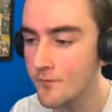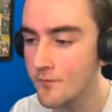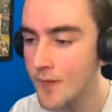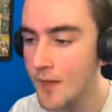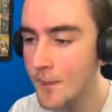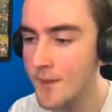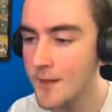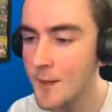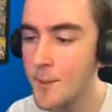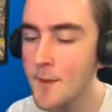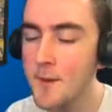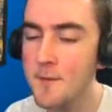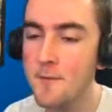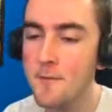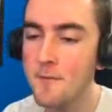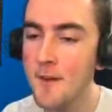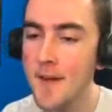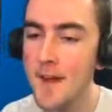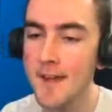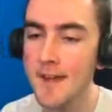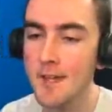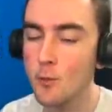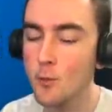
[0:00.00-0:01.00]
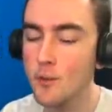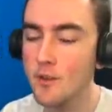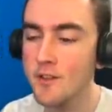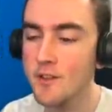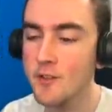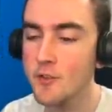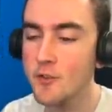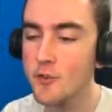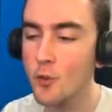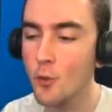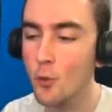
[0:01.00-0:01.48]
I mean, to be fair, he really
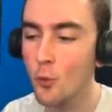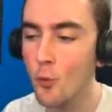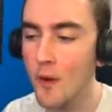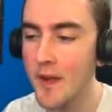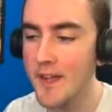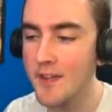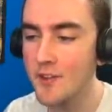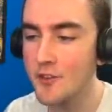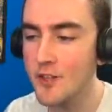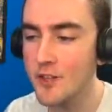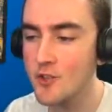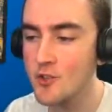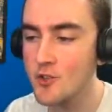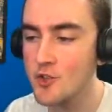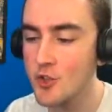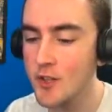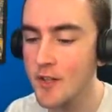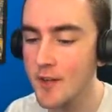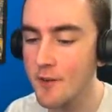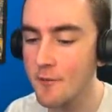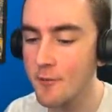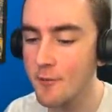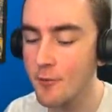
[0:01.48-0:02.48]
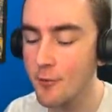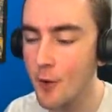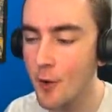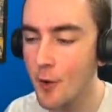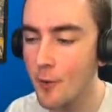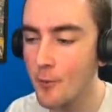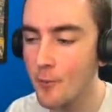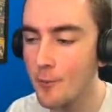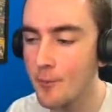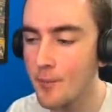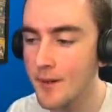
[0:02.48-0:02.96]
doesn't know where he's getting shot at
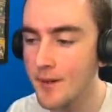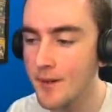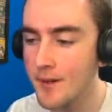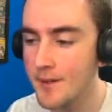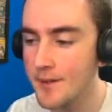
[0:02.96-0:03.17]
from, but